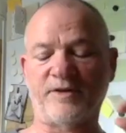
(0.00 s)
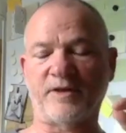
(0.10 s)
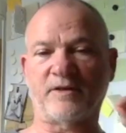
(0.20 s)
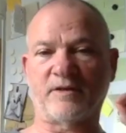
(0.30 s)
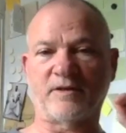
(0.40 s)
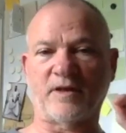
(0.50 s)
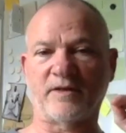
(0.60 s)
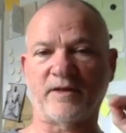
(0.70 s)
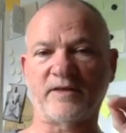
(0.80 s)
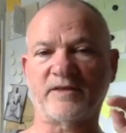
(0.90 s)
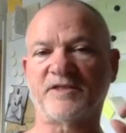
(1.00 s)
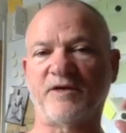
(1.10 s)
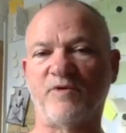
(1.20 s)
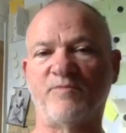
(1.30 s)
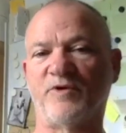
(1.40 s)
that I'd like to say
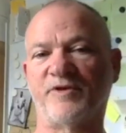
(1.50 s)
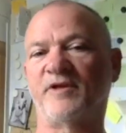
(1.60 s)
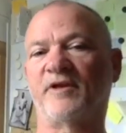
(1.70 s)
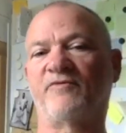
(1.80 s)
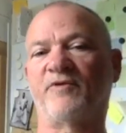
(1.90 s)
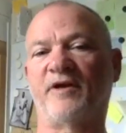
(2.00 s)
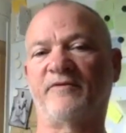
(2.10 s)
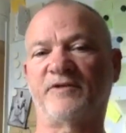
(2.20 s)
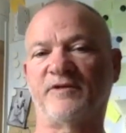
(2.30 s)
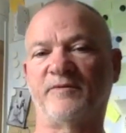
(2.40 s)
one more thing if we have time.